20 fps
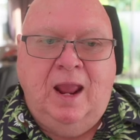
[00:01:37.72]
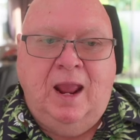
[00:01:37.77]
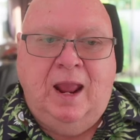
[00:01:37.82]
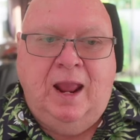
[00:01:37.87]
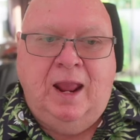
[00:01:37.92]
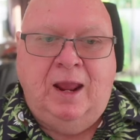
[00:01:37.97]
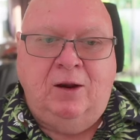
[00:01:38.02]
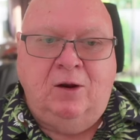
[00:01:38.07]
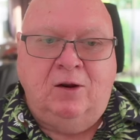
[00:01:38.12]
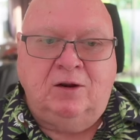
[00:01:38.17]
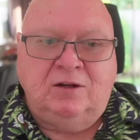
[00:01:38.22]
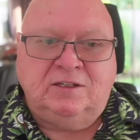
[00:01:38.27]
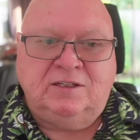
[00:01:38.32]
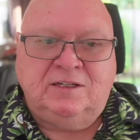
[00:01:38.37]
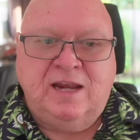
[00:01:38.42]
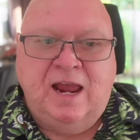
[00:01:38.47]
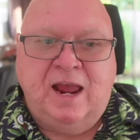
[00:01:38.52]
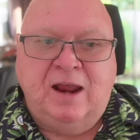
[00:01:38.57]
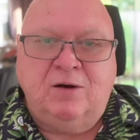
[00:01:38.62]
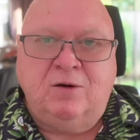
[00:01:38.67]
And on
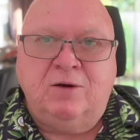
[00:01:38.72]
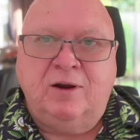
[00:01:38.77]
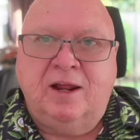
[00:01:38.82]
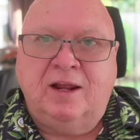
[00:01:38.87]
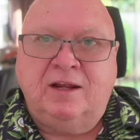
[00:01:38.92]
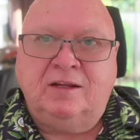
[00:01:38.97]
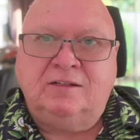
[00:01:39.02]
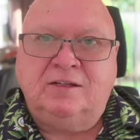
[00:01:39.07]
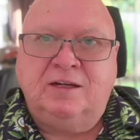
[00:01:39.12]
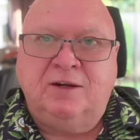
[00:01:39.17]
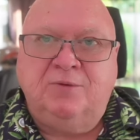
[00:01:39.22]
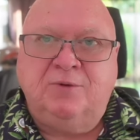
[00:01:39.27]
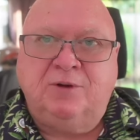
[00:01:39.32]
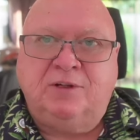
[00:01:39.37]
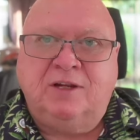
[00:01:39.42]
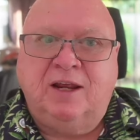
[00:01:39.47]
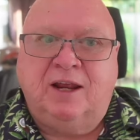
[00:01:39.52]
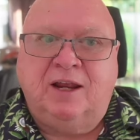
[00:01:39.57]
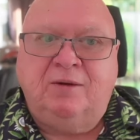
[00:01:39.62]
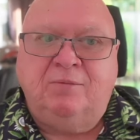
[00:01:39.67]
Saturdays, he would
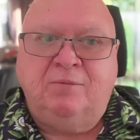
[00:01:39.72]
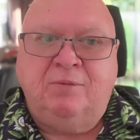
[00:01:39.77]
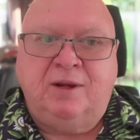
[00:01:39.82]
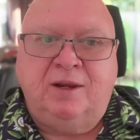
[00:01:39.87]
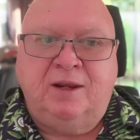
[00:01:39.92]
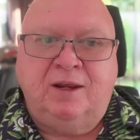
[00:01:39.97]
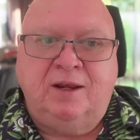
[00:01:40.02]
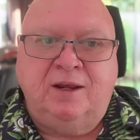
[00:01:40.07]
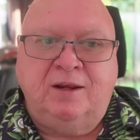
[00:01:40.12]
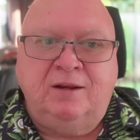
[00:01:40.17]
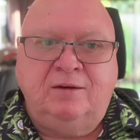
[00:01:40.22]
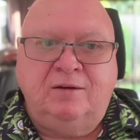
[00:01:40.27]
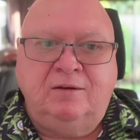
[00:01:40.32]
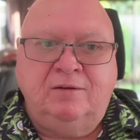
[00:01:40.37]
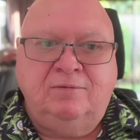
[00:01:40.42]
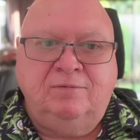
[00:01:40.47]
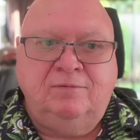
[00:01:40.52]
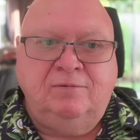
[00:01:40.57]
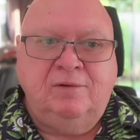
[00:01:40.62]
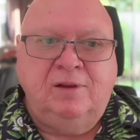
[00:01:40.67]
take me in,
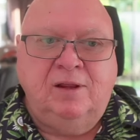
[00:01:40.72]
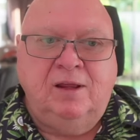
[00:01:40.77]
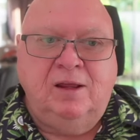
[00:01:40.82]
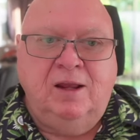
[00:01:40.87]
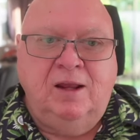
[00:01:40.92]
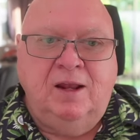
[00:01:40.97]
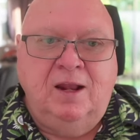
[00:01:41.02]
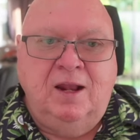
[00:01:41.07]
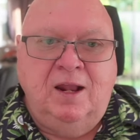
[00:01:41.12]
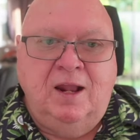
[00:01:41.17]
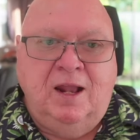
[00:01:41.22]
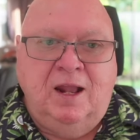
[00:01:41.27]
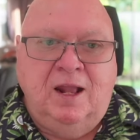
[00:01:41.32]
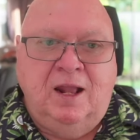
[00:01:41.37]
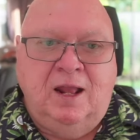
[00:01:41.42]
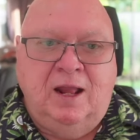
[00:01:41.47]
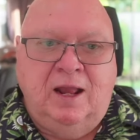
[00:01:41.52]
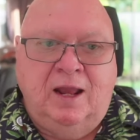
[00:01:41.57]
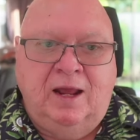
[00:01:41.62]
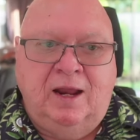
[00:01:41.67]

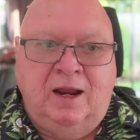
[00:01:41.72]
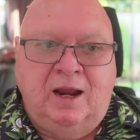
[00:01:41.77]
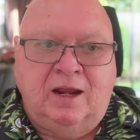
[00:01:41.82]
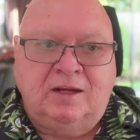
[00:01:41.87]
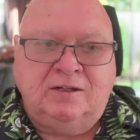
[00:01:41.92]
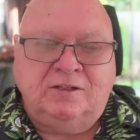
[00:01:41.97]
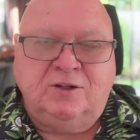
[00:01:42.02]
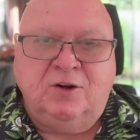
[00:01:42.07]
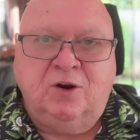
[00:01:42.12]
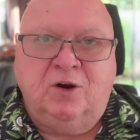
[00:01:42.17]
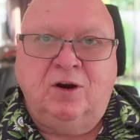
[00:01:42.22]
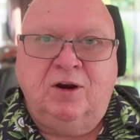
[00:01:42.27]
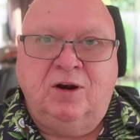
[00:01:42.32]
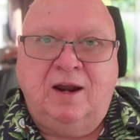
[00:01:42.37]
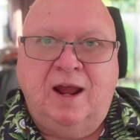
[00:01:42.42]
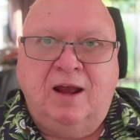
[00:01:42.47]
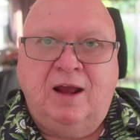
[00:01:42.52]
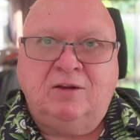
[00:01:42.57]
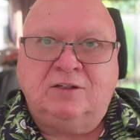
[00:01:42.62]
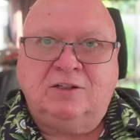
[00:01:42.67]
and I started
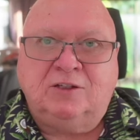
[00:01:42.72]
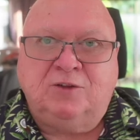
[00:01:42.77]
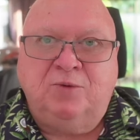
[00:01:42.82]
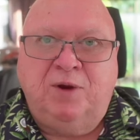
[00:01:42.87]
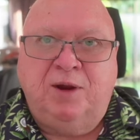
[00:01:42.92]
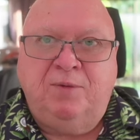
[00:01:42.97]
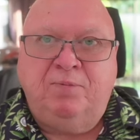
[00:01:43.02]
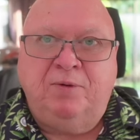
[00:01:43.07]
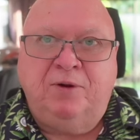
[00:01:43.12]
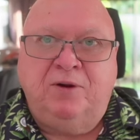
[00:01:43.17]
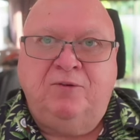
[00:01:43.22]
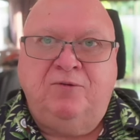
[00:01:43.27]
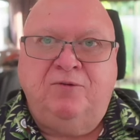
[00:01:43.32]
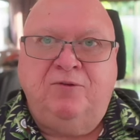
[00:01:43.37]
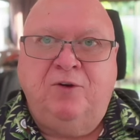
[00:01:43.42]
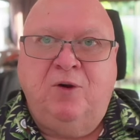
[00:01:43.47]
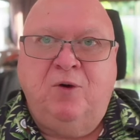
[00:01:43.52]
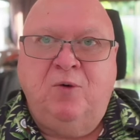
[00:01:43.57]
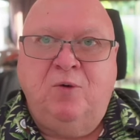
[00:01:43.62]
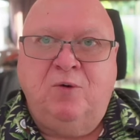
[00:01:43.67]
out sweeping the
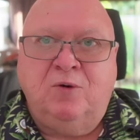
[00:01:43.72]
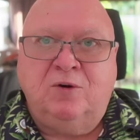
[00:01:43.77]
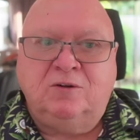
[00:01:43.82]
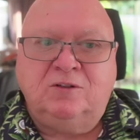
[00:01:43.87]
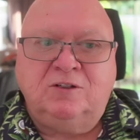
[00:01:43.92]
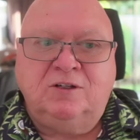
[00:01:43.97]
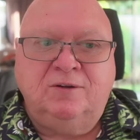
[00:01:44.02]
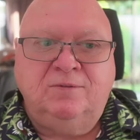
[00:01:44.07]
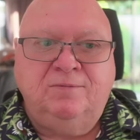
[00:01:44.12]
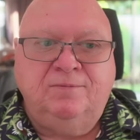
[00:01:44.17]
floors.